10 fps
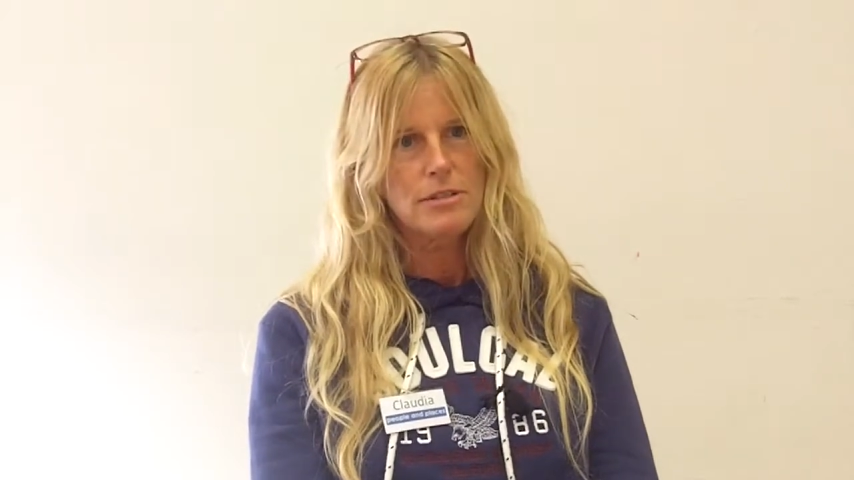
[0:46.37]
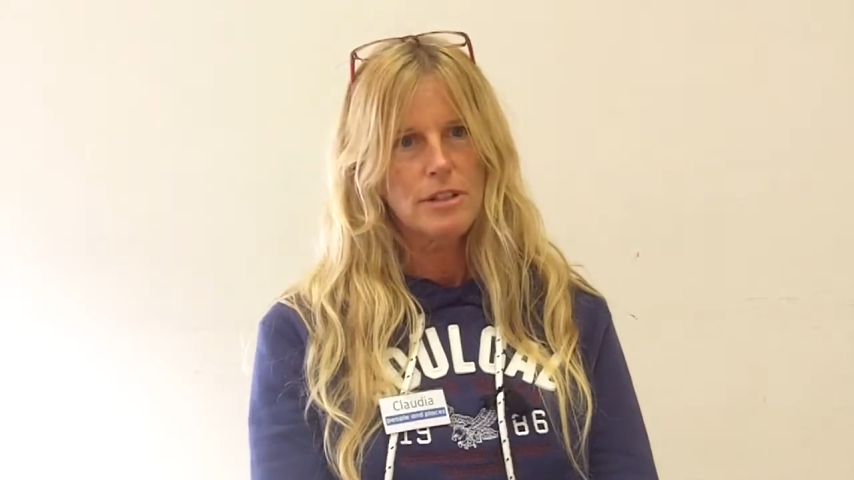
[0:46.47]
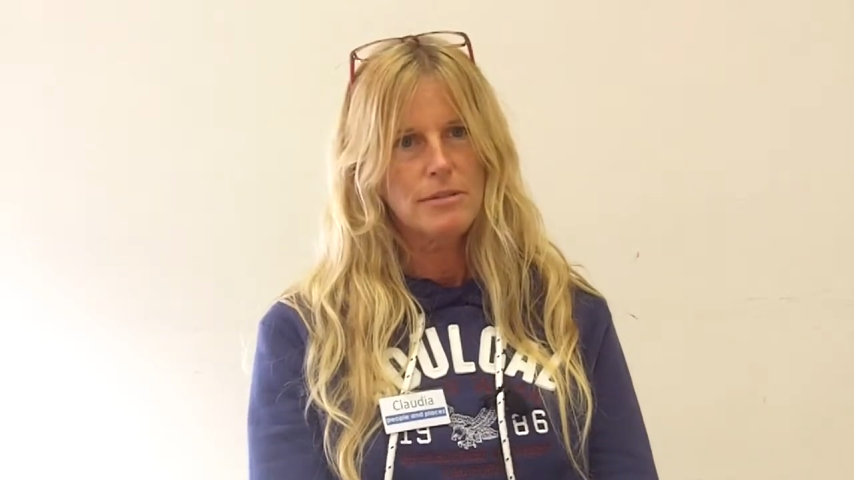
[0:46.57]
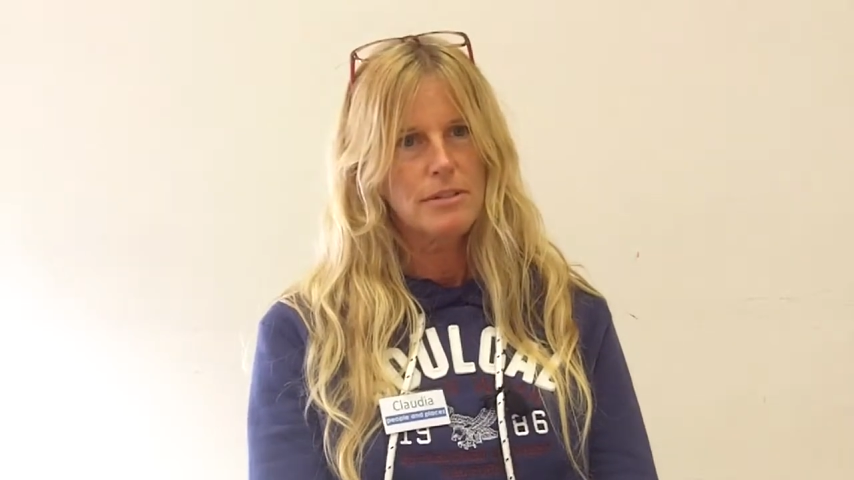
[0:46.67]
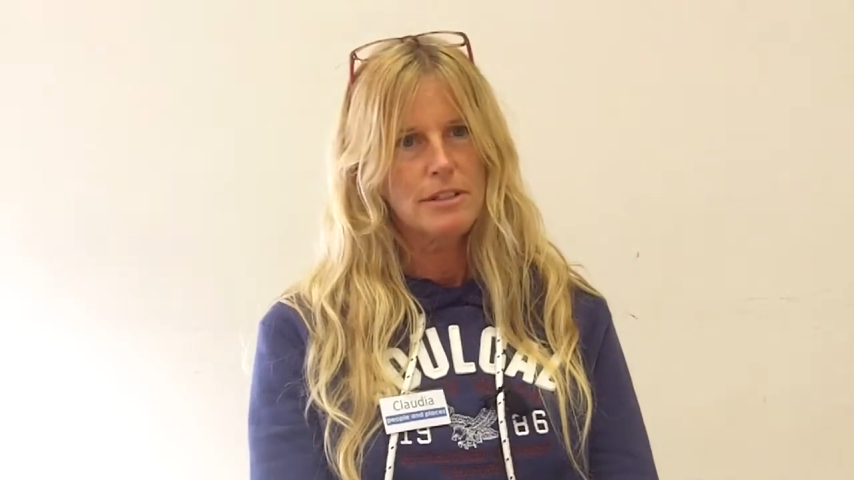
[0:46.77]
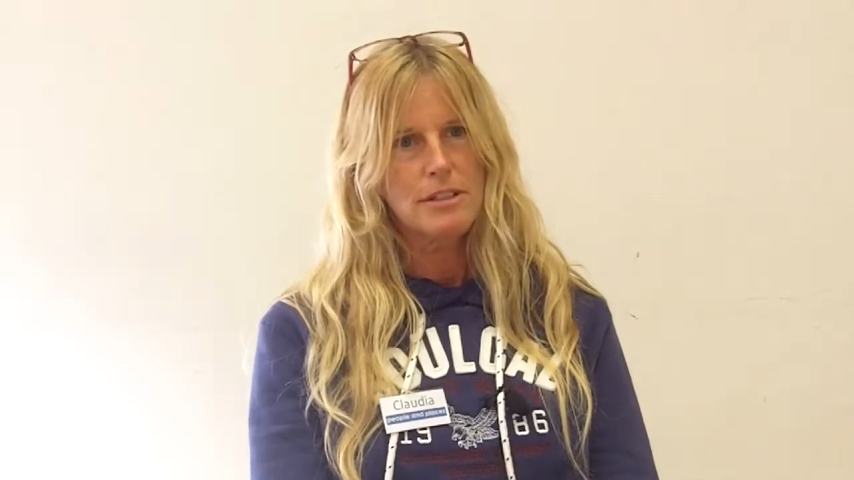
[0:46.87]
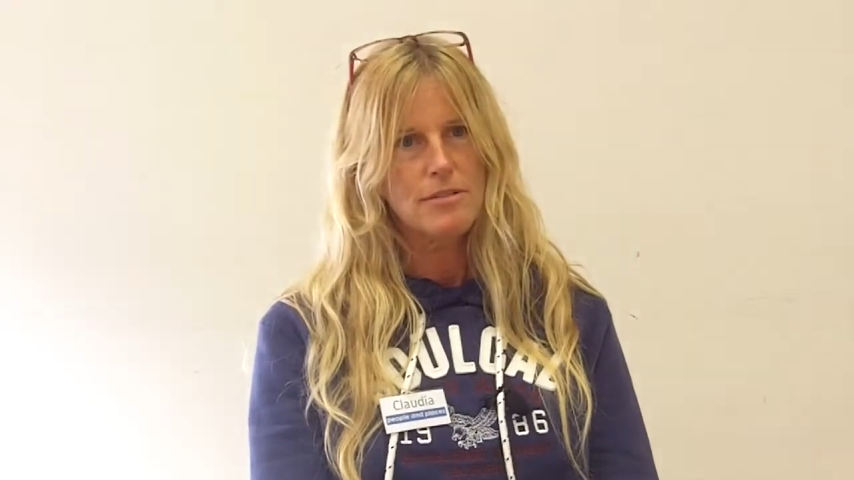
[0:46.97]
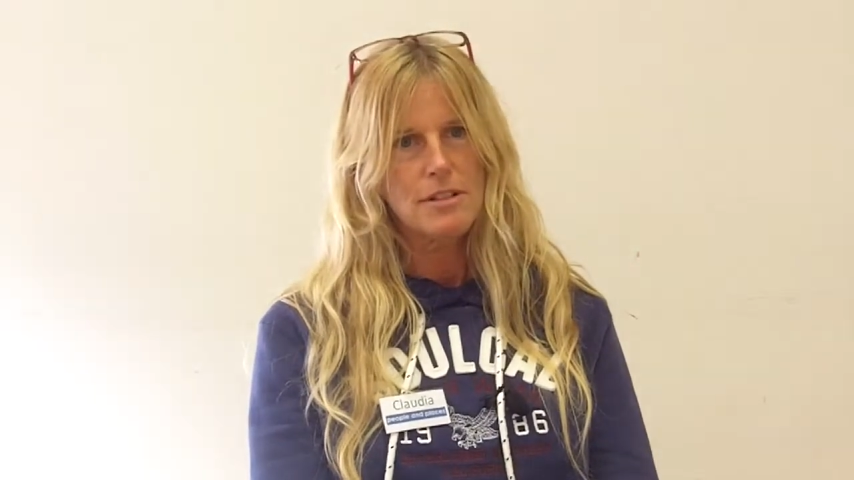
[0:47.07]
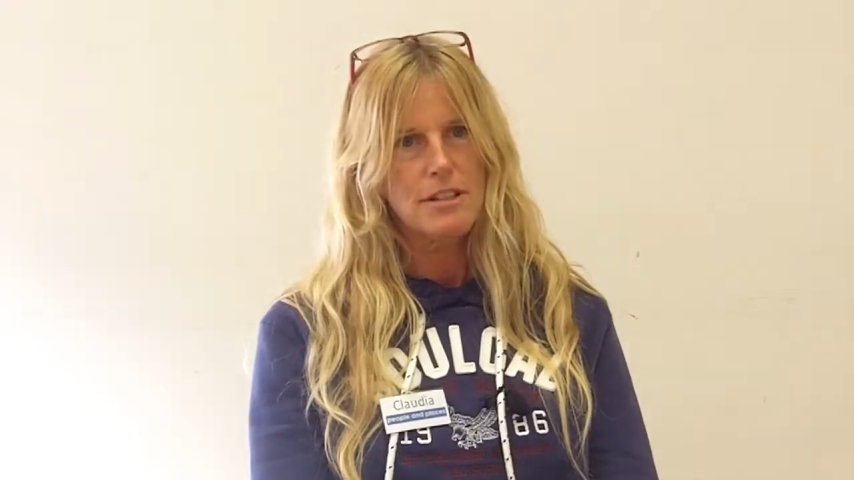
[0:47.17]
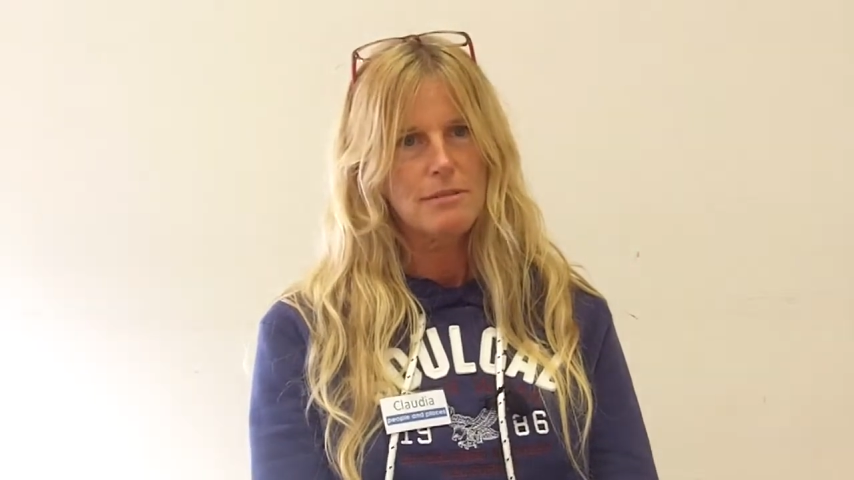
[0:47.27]
so I
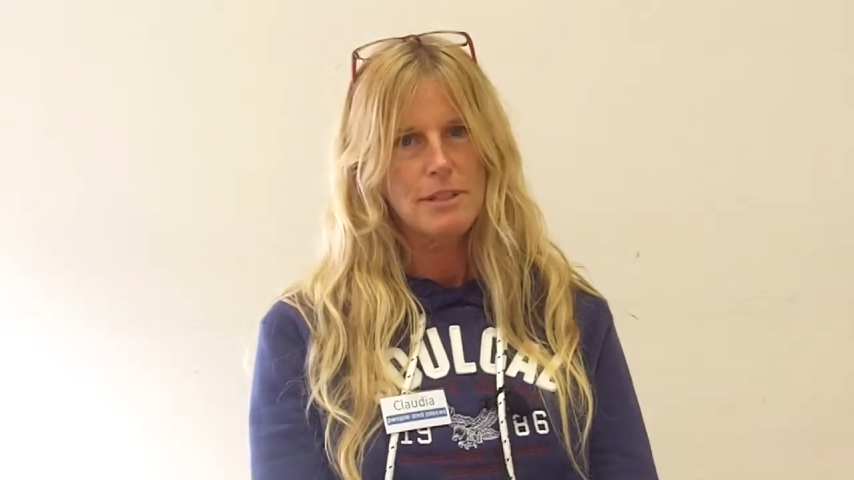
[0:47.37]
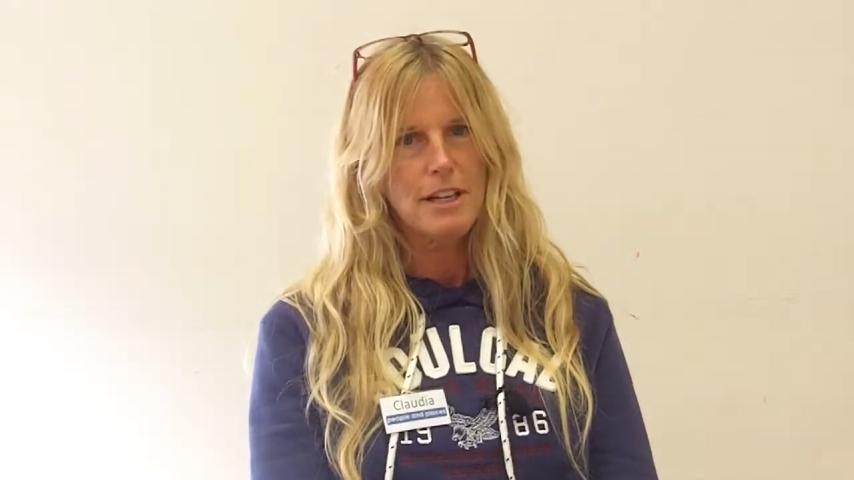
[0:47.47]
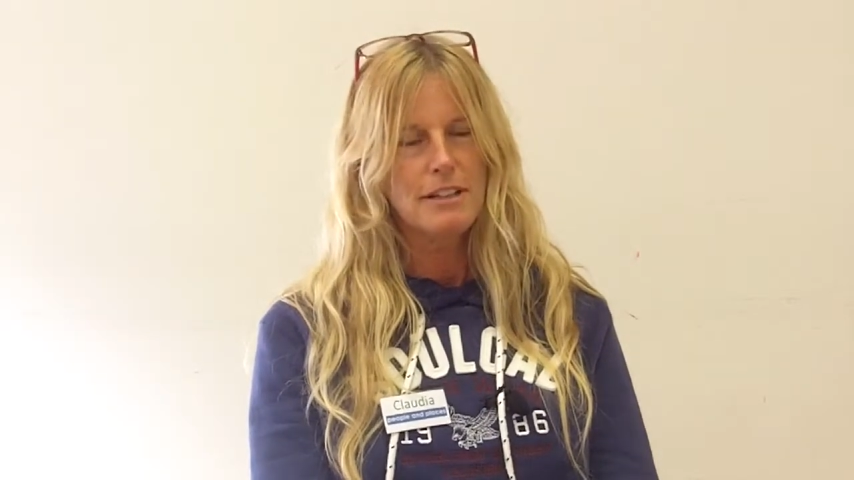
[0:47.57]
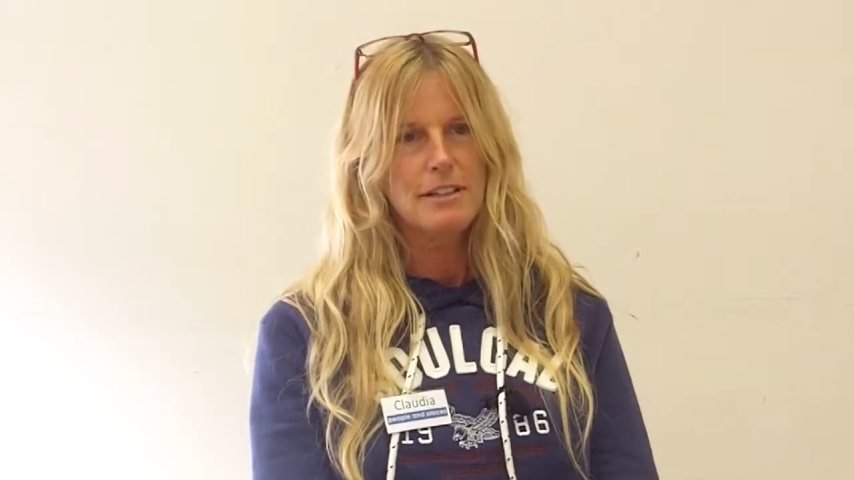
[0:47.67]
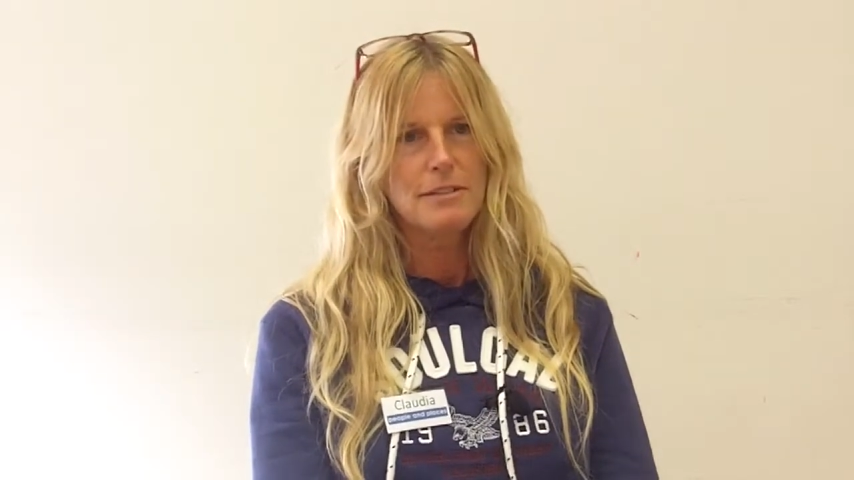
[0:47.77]
don't see them again.